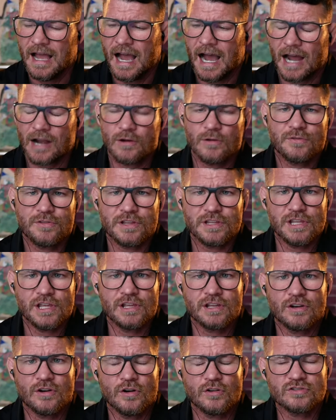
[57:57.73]
I don't think you
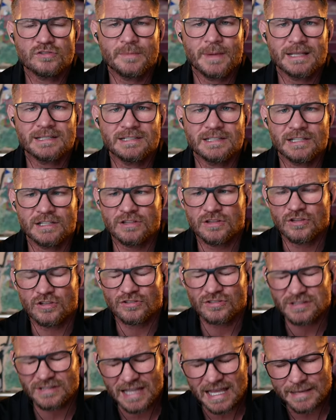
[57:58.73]
can automatically
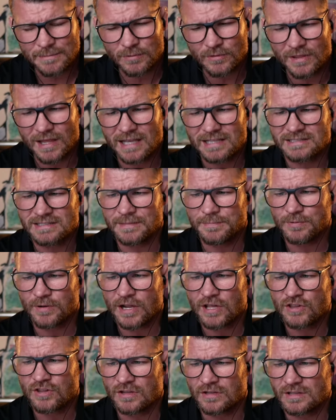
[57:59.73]
just label that as depression.